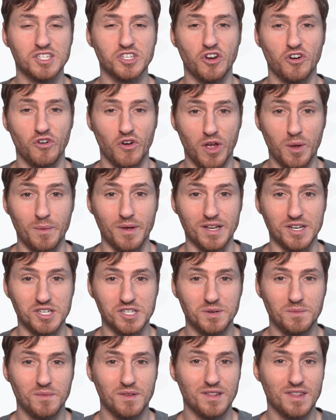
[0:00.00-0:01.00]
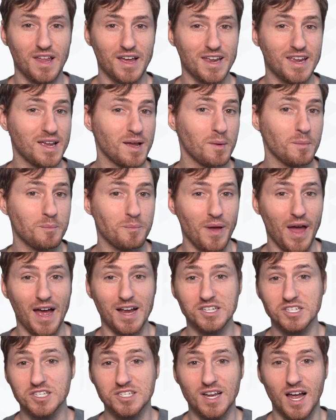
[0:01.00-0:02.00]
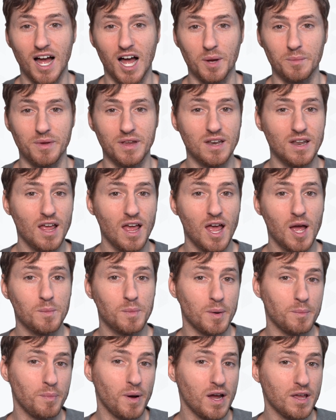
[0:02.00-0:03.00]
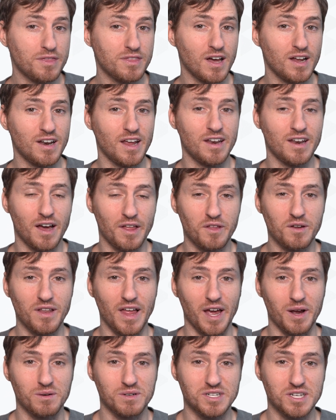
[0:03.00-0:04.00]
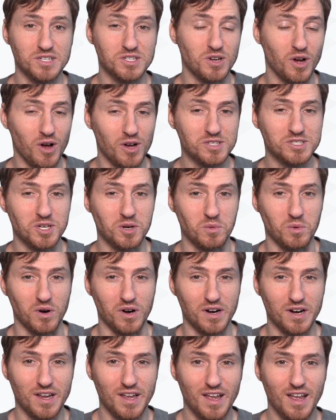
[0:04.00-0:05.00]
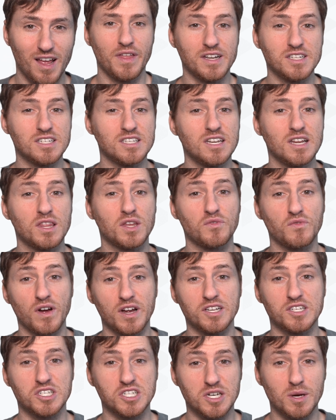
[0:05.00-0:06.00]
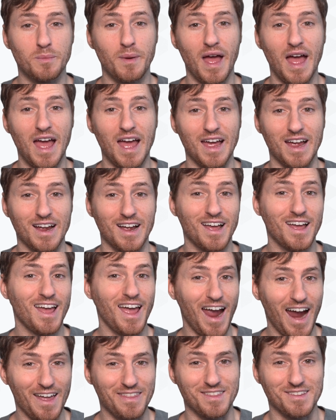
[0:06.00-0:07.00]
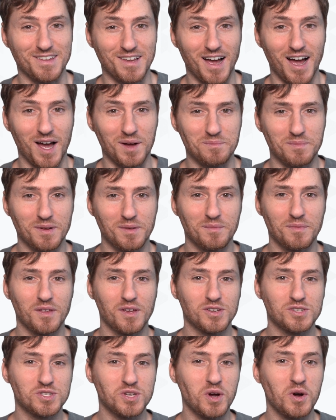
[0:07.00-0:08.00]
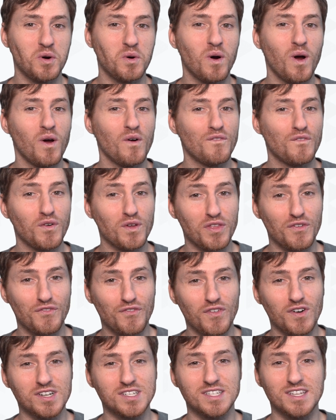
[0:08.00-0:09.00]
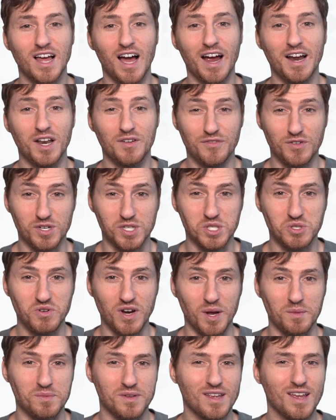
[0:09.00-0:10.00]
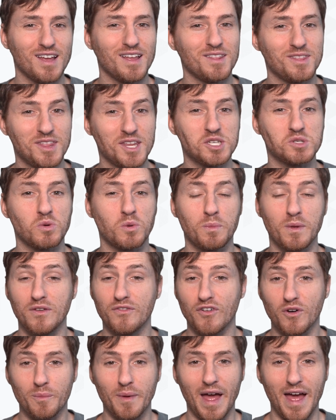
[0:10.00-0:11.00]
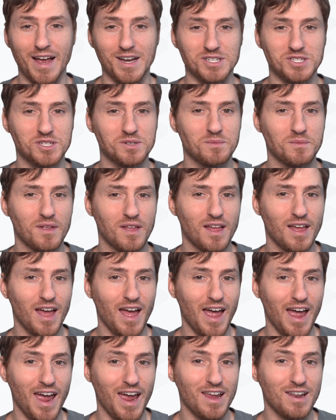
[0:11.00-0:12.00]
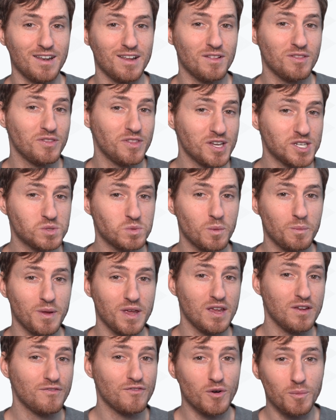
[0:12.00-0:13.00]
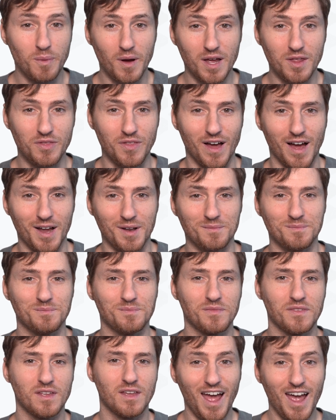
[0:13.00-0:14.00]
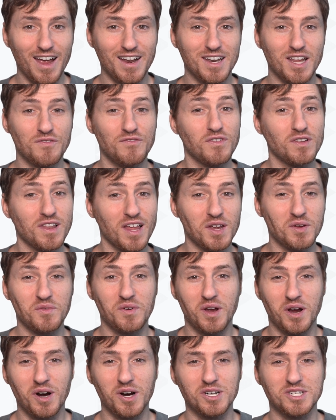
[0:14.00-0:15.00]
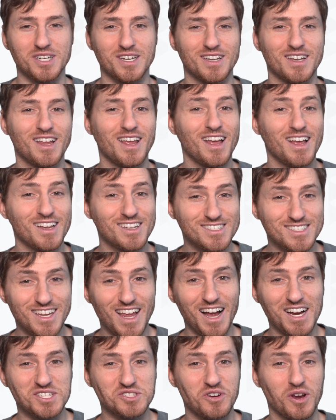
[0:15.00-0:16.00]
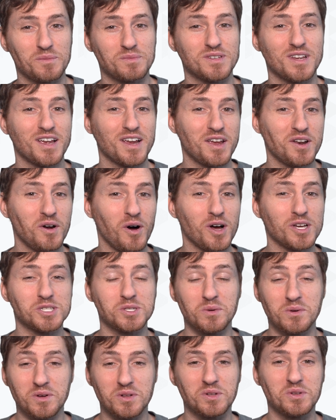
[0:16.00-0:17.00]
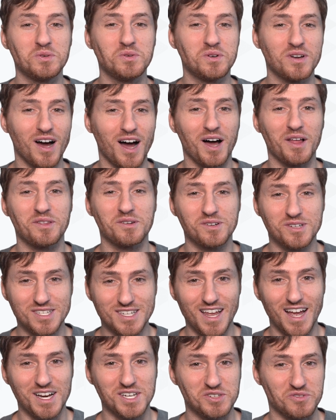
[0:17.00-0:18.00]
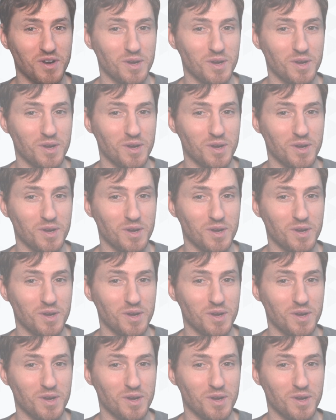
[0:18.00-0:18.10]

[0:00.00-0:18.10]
distro image, like Bash is common, but Python and other languages also work. They just need the right shebang at the top. So for the first line of your script, this would be for Bash, and this would be for Python. And if you like recursion, stack scripts can also include other stack